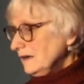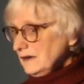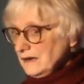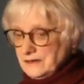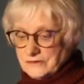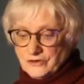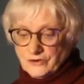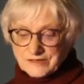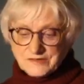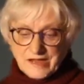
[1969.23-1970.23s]
Uh,
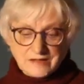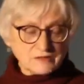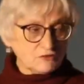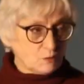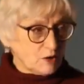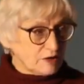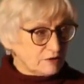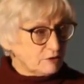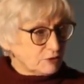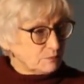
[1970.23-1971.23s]
Norris Yates, for one,
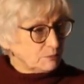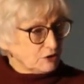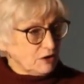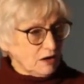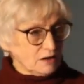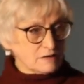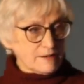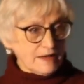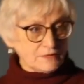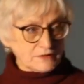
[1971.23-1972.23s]
wrote a book all
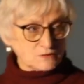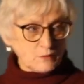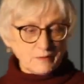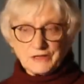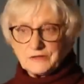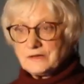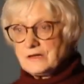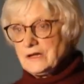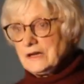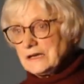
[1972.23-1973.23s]
about these women,
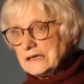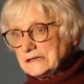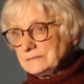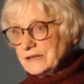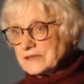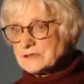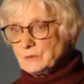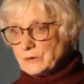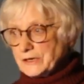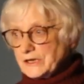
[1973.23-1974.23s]
um,
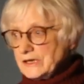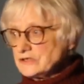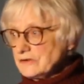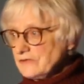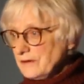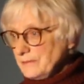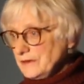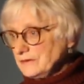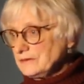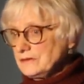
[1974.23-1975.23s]
exploring each of them
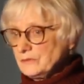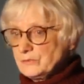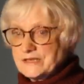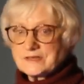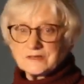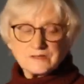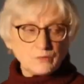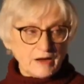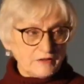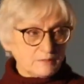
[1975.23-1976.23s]
and the reasons
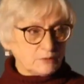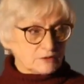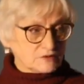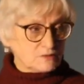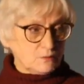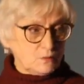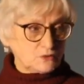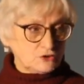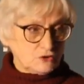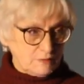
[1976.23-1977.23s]
why their books
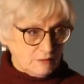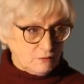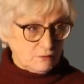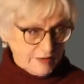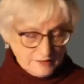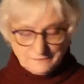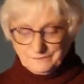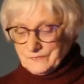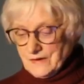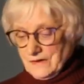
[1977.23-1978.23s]
should be read
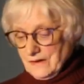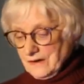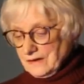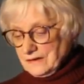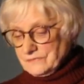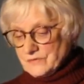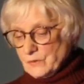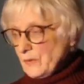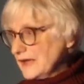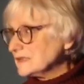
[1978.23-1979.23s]
um, the
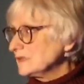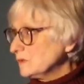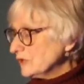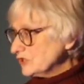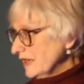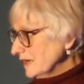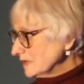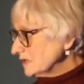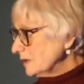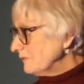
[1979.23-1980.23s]
ways in which they had
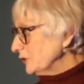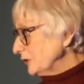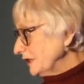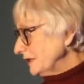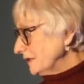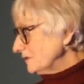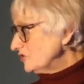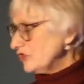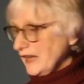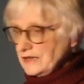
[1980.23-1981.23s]
subverted and
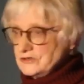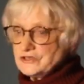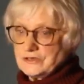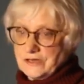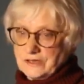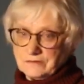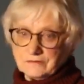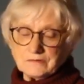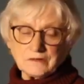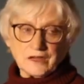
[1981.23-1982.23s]
changed and
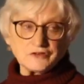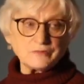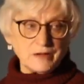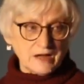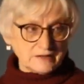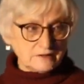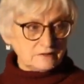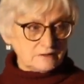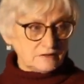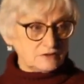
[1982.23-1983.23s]
undermined
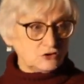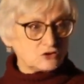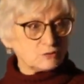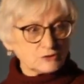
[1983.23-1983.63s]
the usual